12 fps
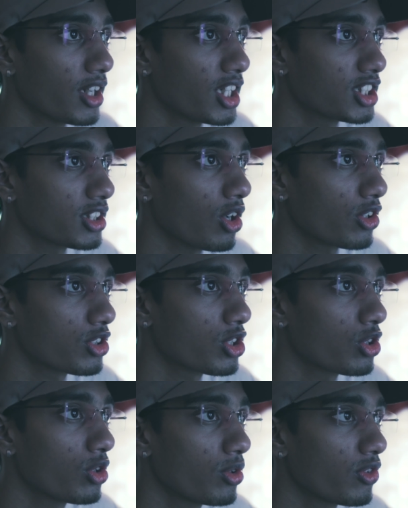
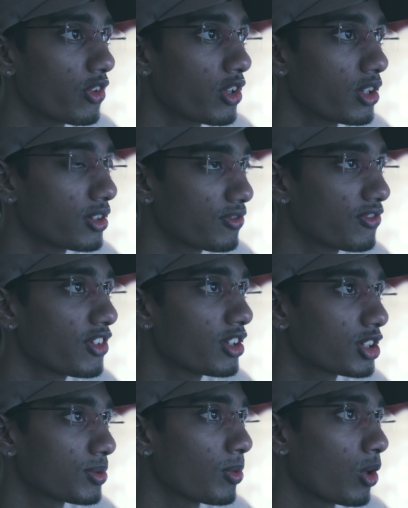S-Log2
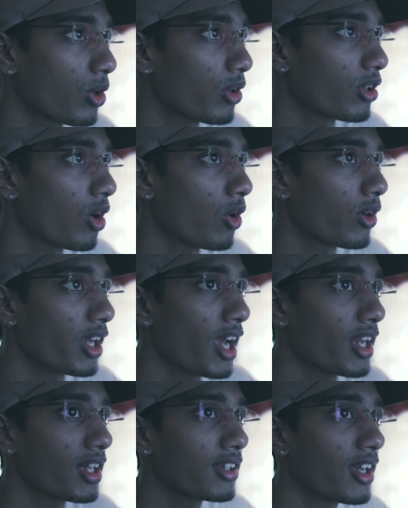feels more
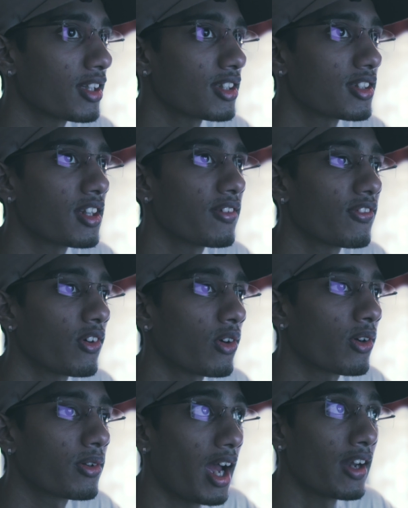organic than the Cine 4.
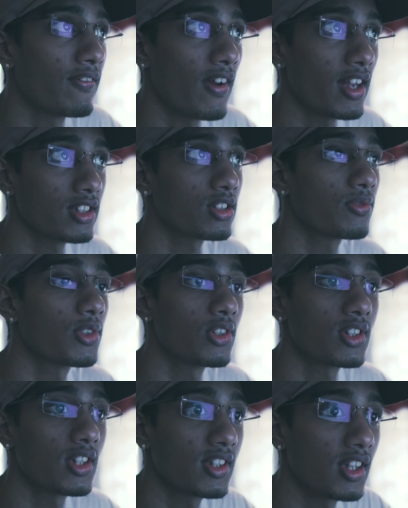Advantage of
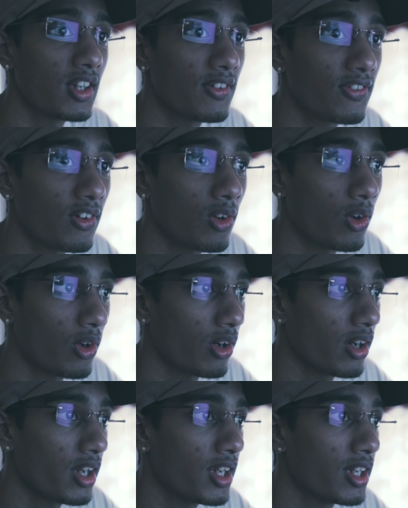using Cine 4
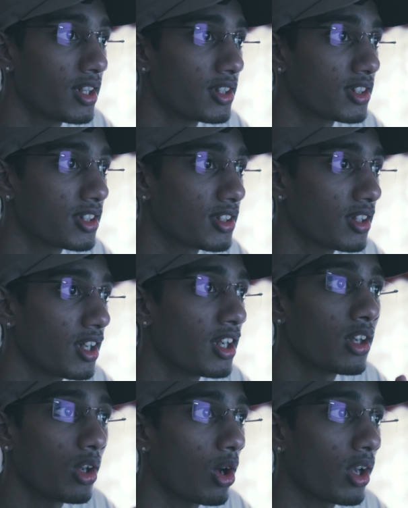is
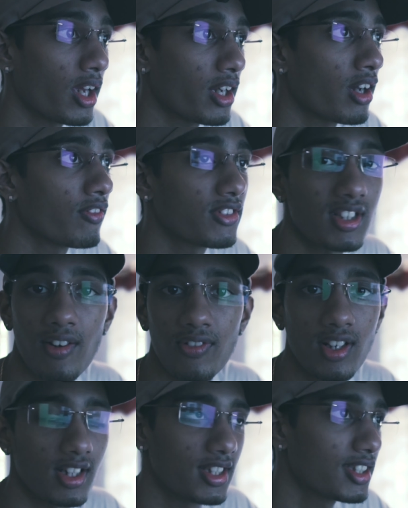in low light. I would
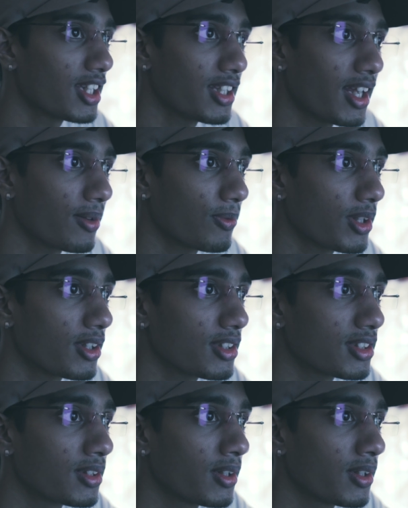definitely say that because